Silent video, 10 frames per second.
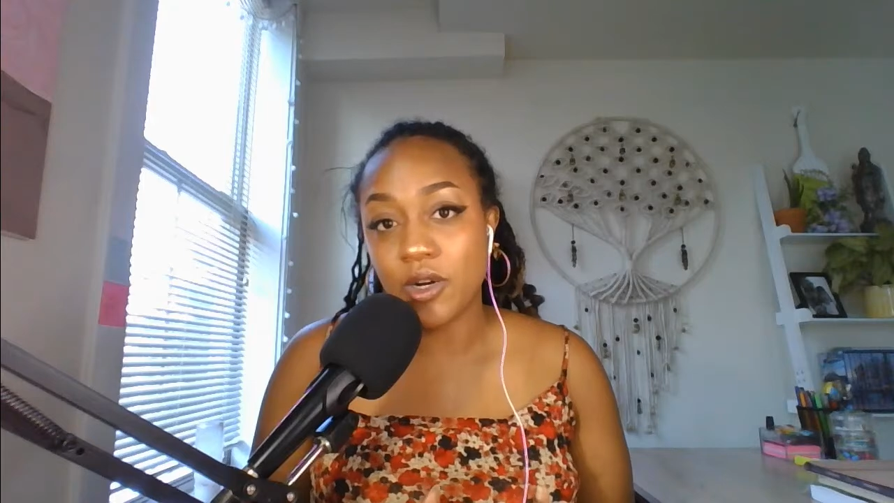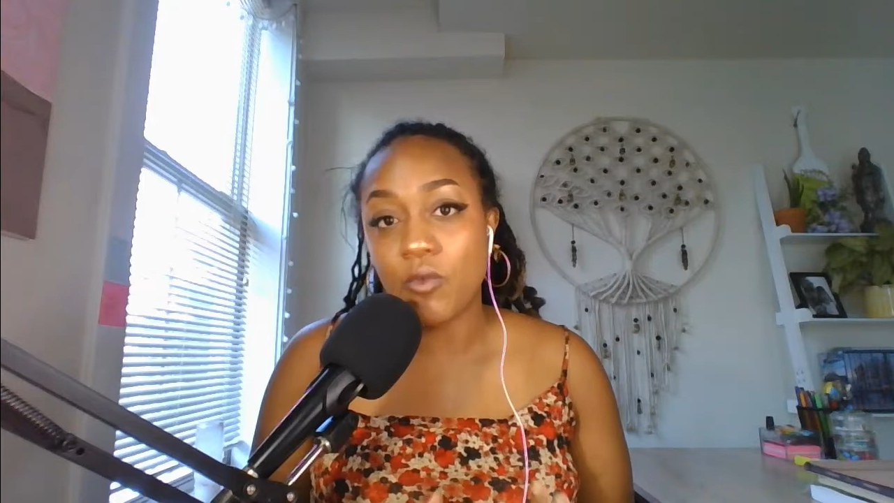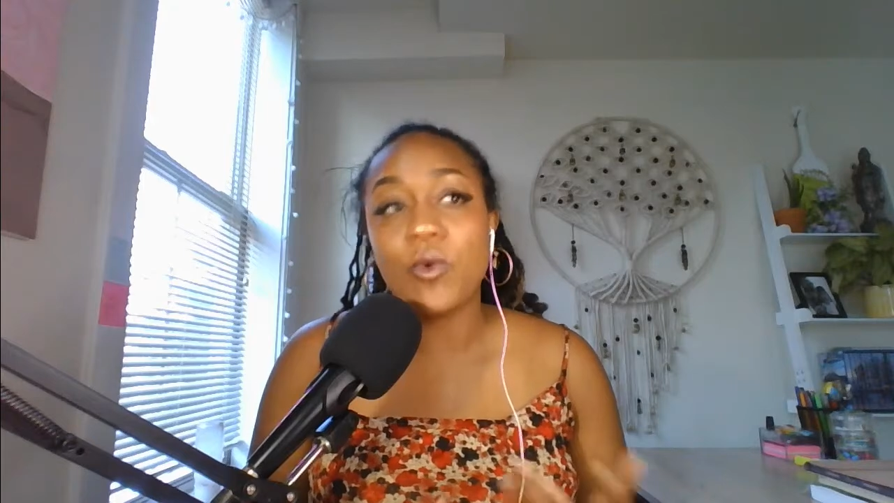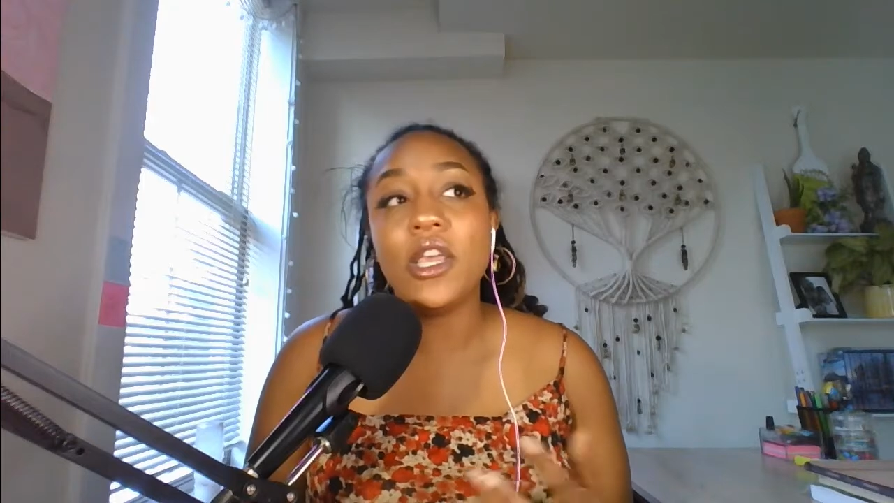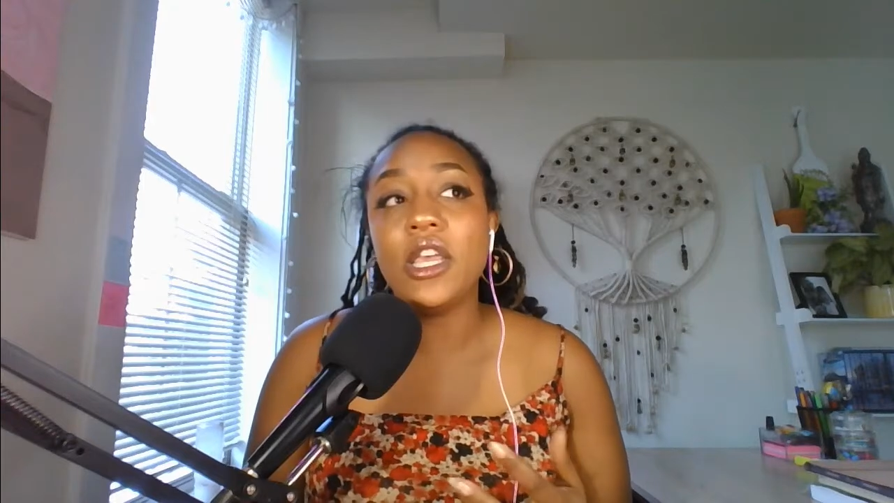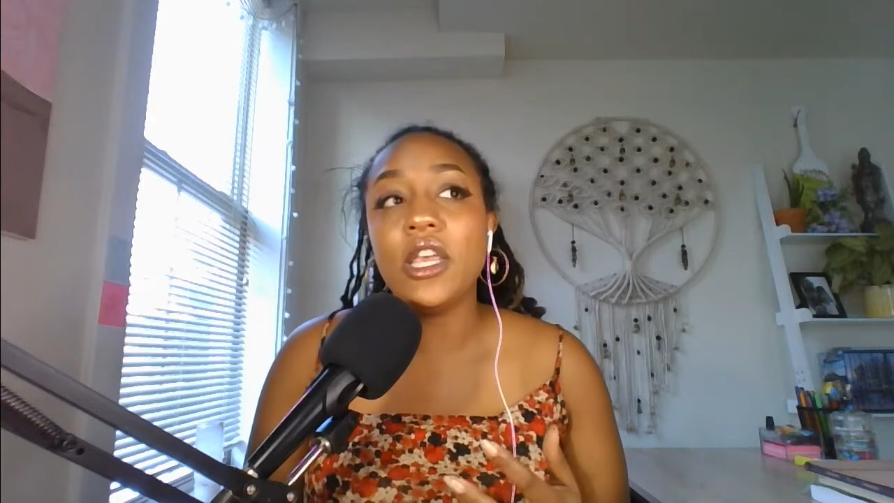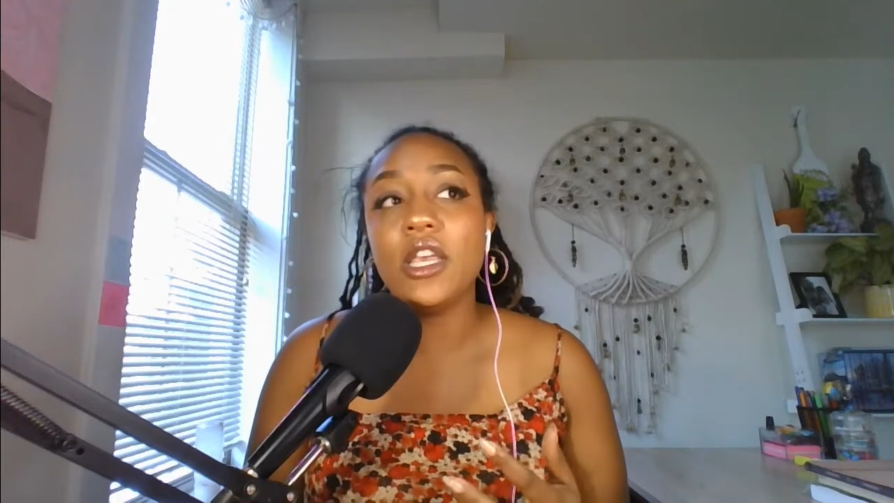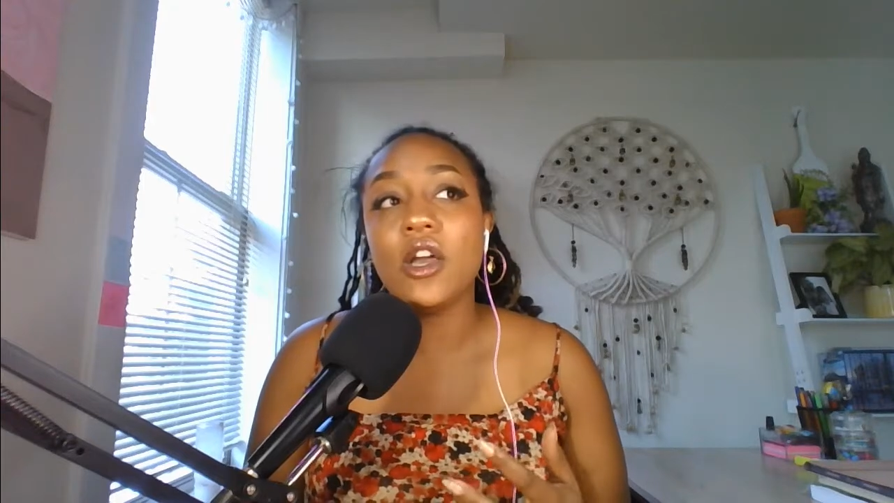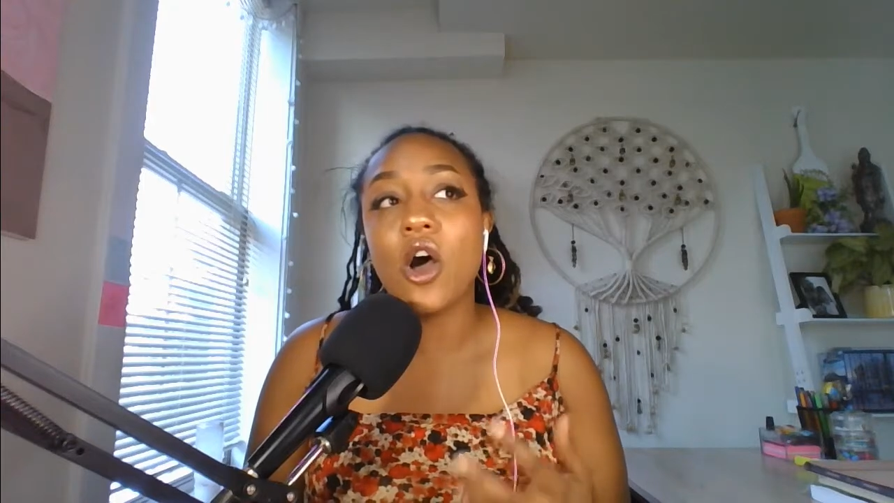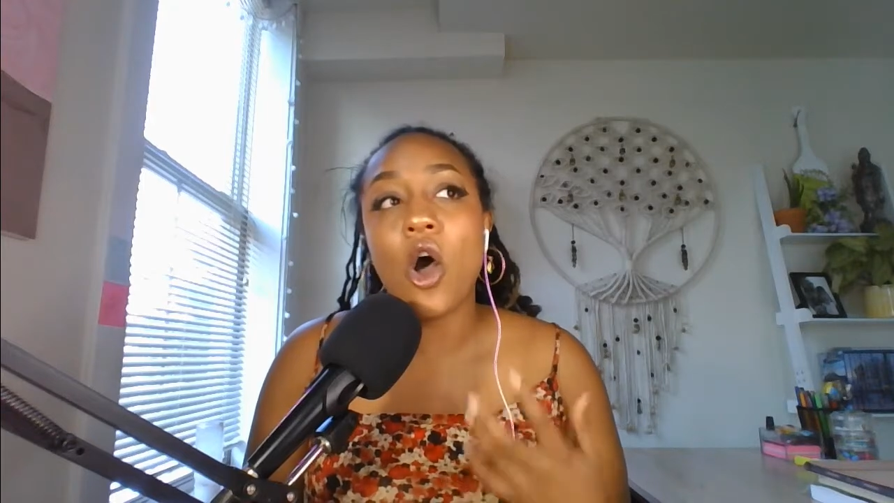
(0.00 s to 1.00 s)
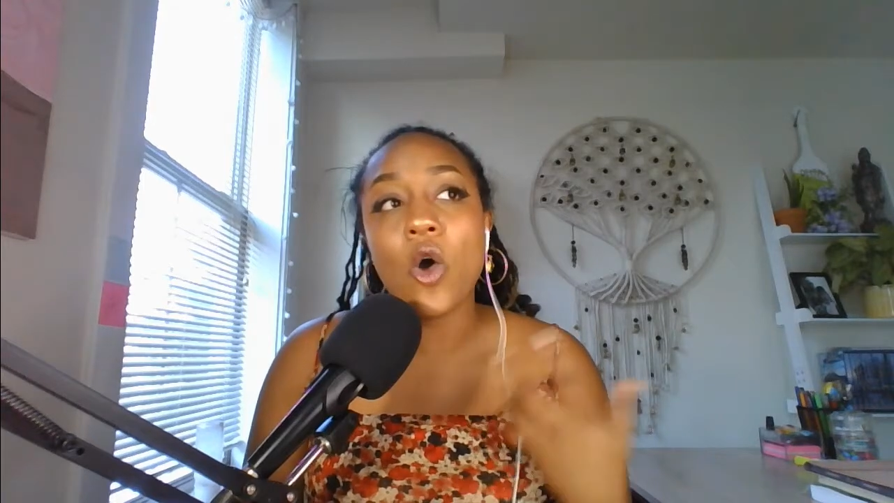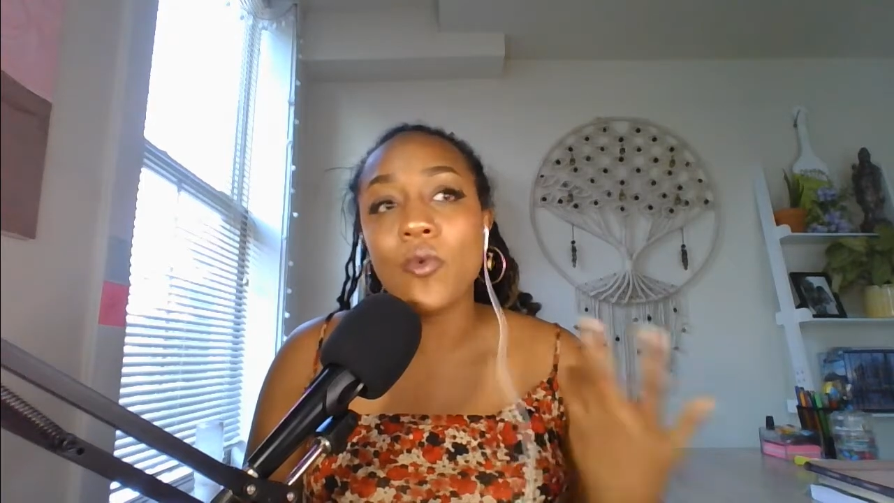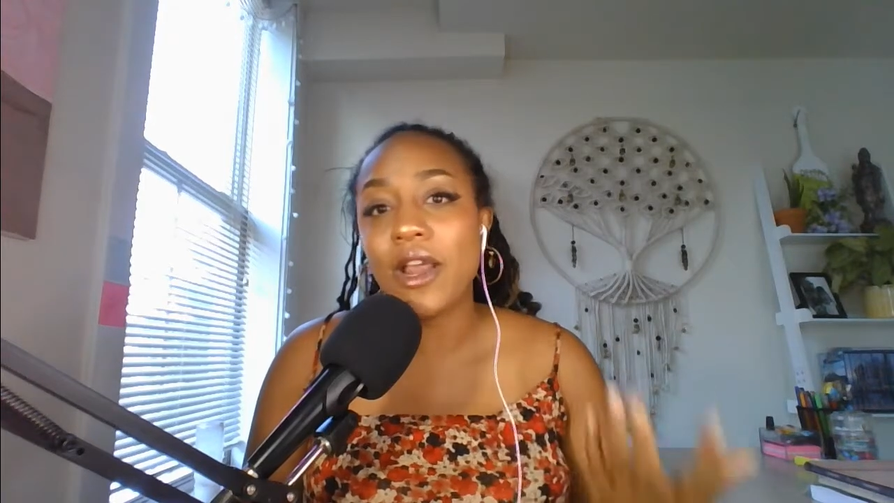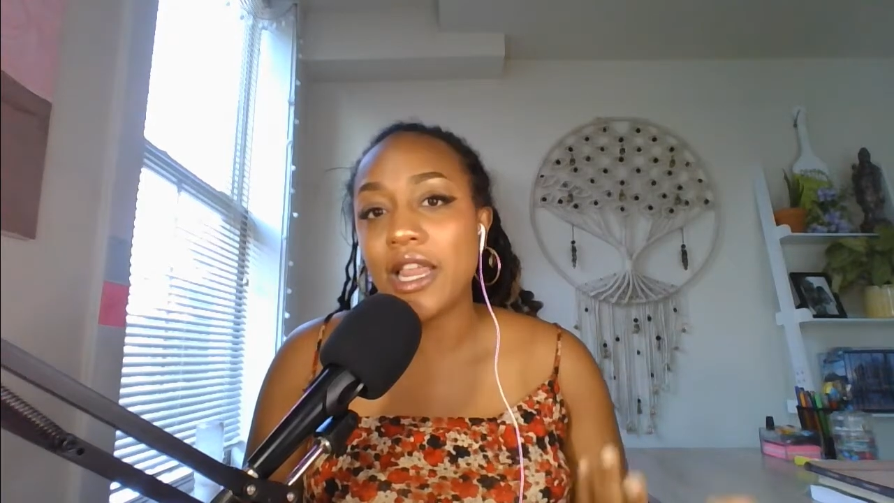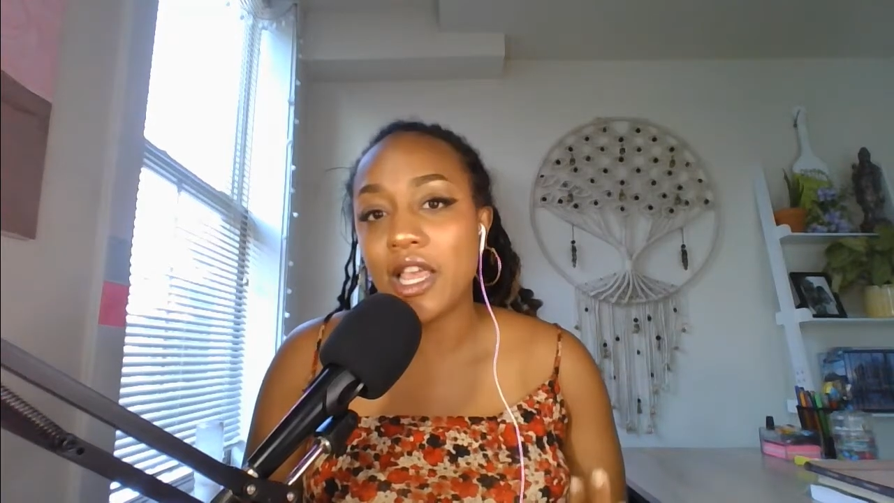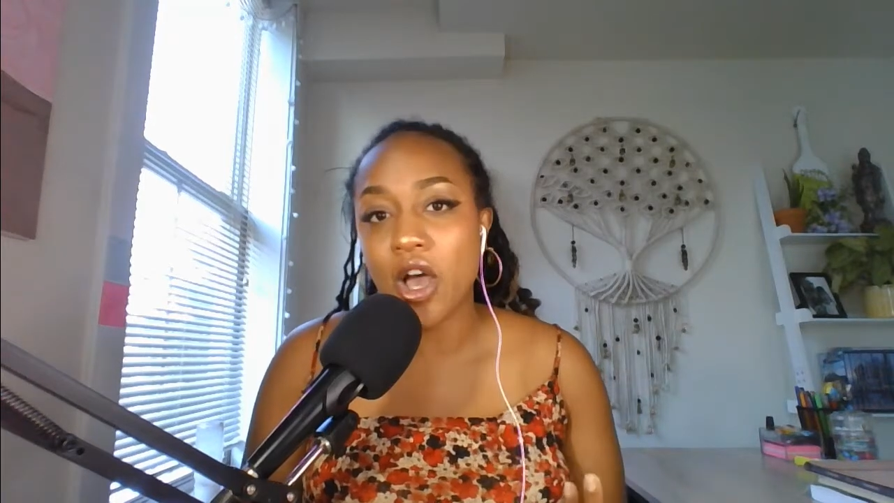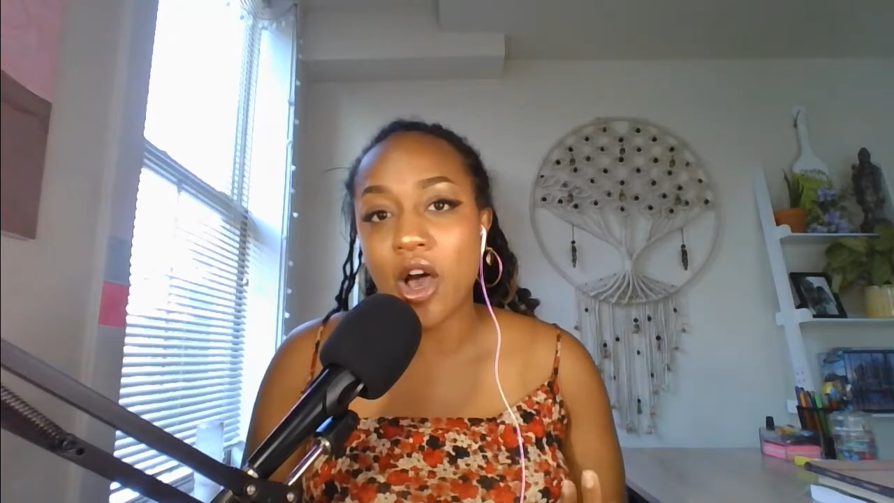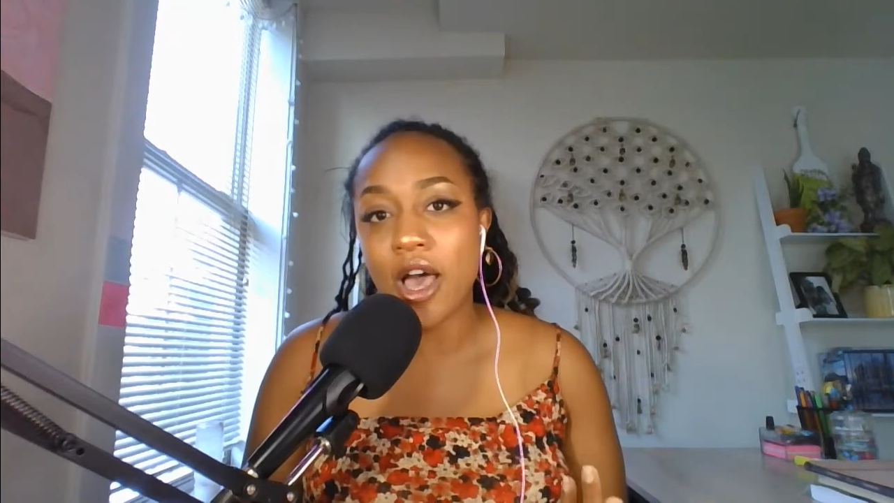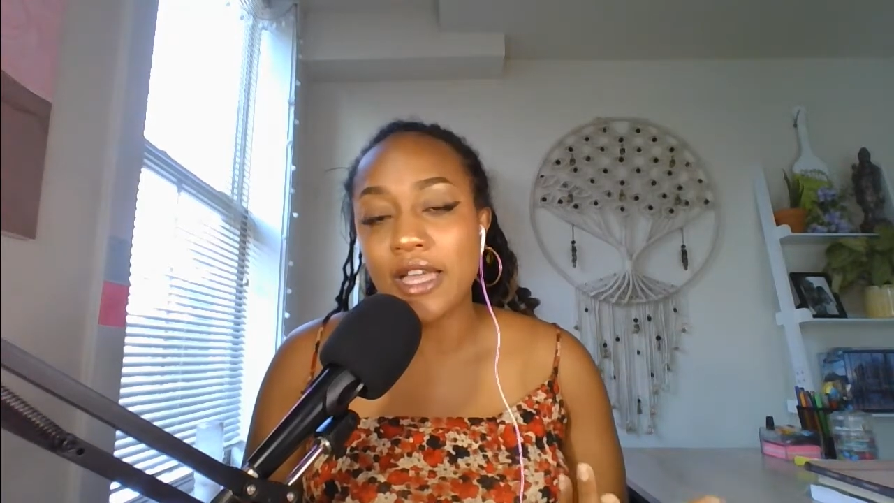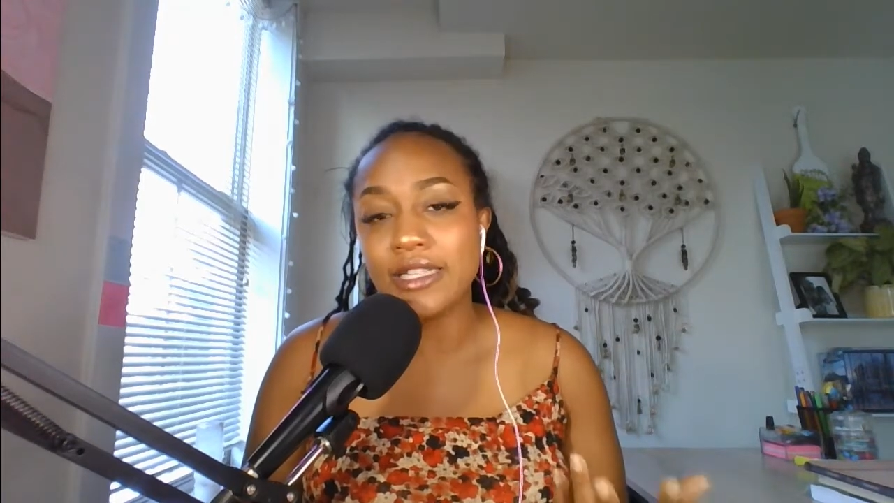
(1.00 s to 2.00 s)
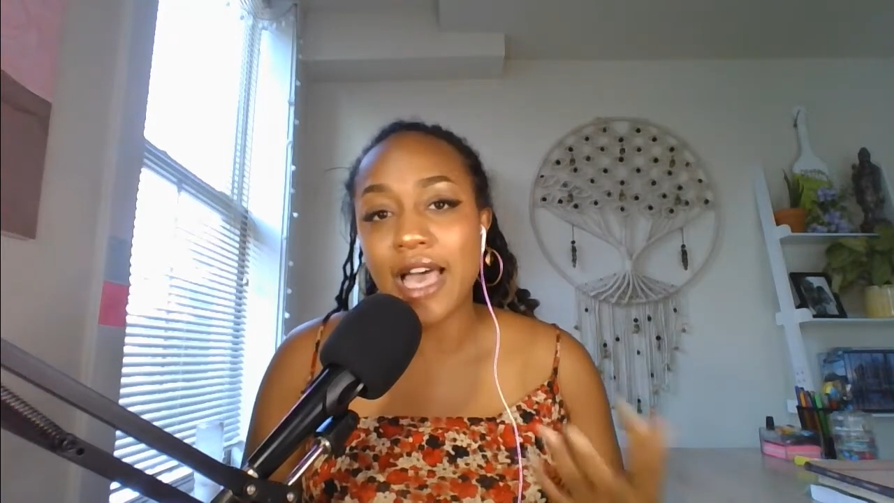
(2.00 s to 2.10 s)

We already got